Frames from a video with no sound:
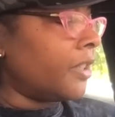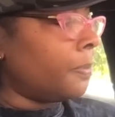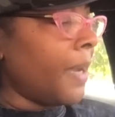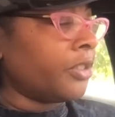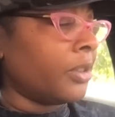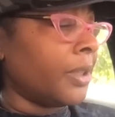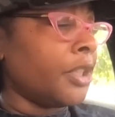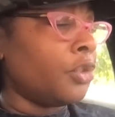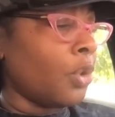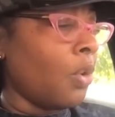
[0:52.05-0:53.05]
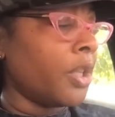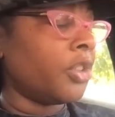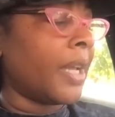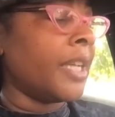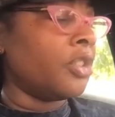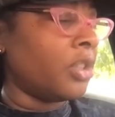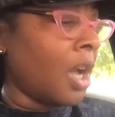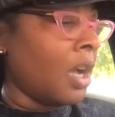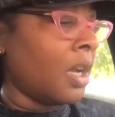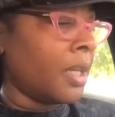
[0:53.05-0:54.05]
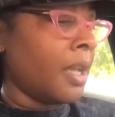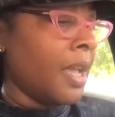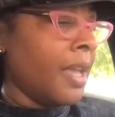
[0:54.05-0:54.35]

especially George and John.